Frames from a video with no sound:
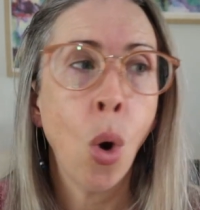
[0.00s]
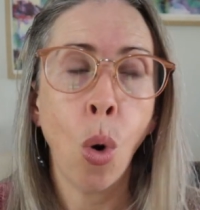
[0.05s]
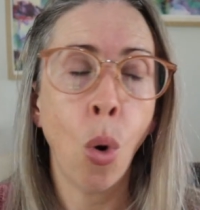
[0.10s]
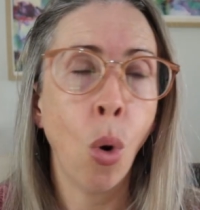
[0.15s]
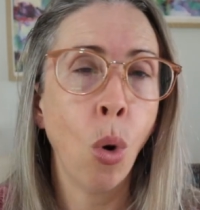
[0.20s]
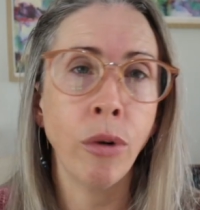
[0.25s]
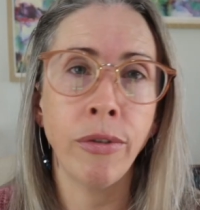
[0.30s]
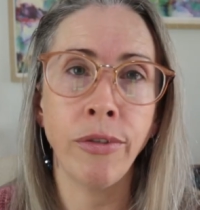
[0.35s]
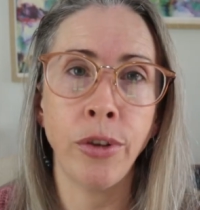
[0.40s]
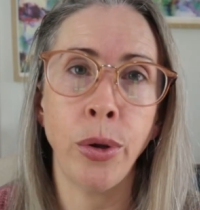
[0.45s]

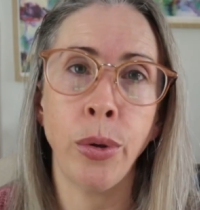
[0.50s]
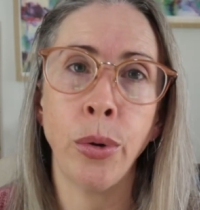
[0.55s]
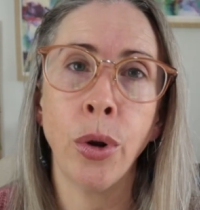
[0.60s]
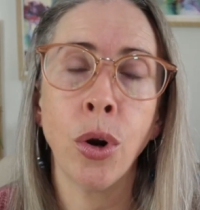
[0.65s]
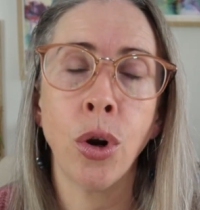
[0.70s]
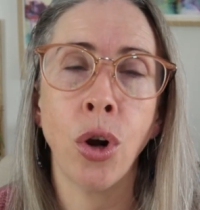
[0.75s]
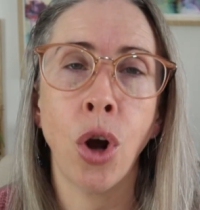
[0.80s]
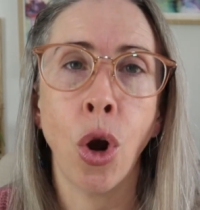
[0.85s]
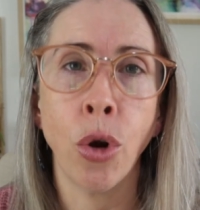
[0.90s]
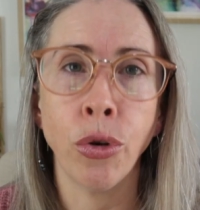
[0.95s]
or if you
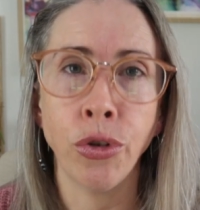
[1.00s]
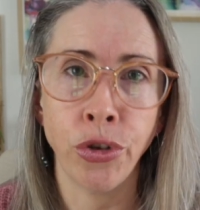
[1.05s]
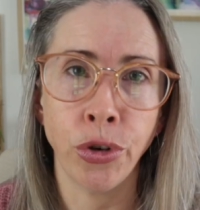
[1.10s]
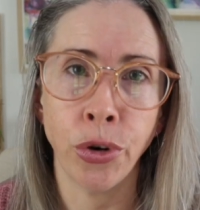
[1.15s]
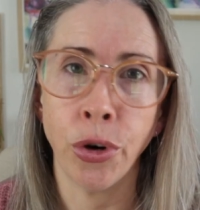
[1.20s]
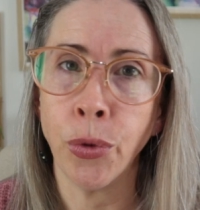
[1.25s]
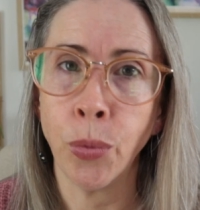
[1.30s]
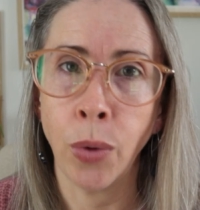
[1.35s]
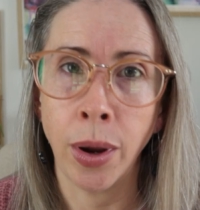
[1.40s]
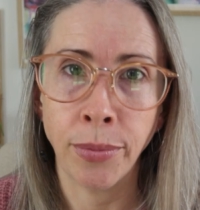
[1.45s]
host
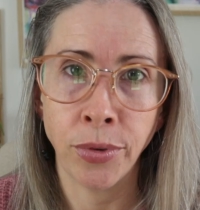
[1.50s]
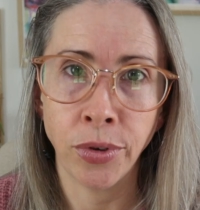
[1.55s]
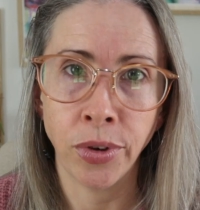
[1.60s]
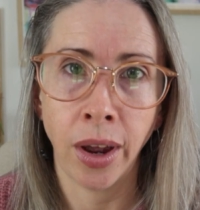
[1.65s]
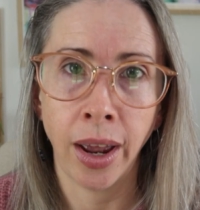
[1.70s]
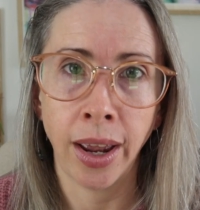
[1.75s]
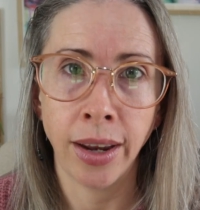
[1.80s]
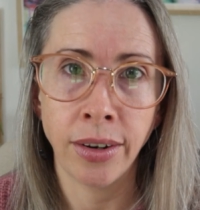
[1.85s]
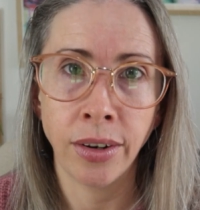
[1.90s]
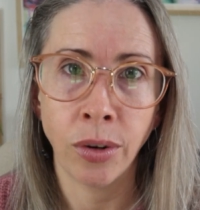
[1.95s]
your own
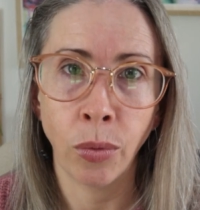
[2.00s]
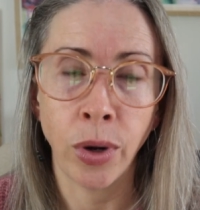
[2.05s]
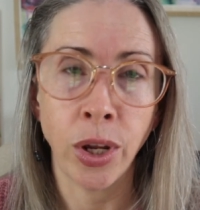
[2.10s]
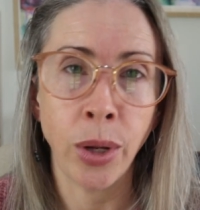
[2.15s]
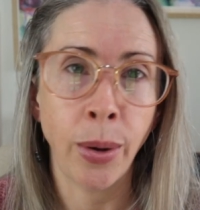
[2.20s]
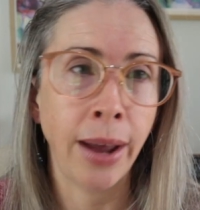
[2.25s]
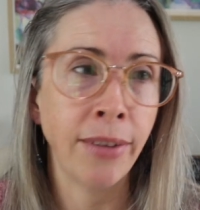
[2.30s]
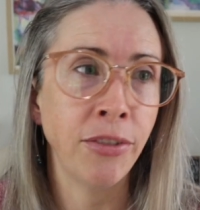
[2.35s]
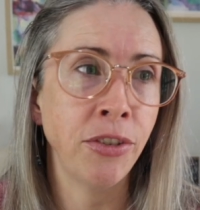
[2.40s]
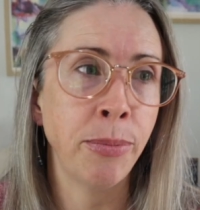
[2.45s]
website where you
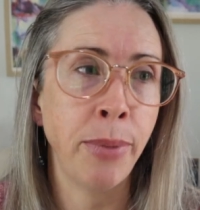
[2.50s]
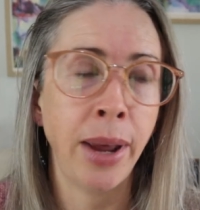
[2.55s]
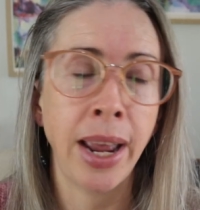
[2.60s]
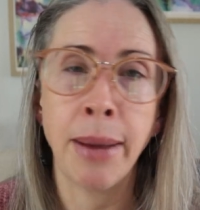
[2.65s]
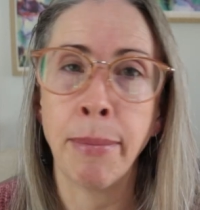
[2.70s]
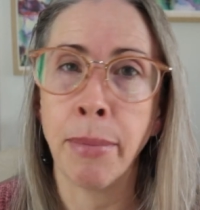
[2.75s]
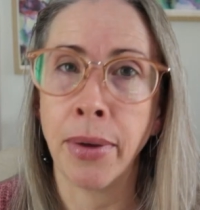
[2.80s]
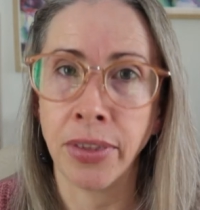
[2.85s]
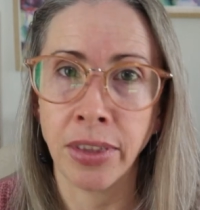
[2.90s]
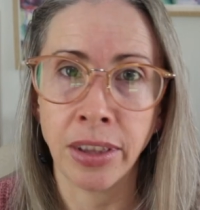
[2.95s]
have to
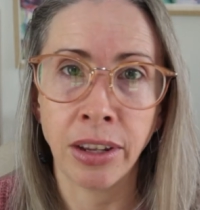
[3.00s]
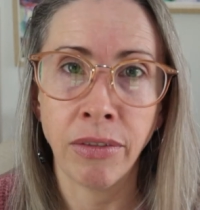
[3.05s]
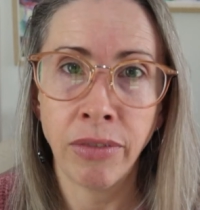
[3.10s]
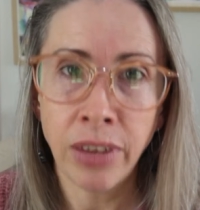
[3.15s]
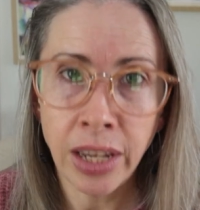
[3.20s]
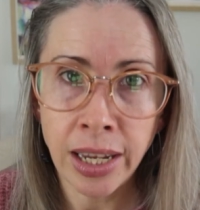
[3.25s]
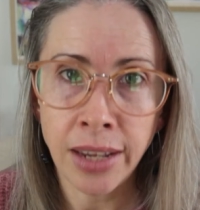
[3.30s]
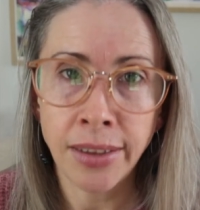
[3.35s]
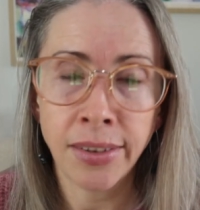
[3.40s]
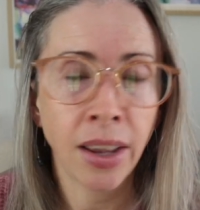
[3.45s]
pay monthly
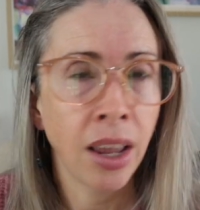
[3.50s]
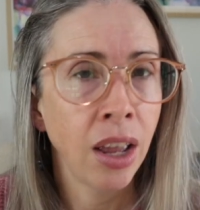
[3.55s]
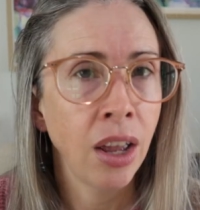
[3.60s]
fees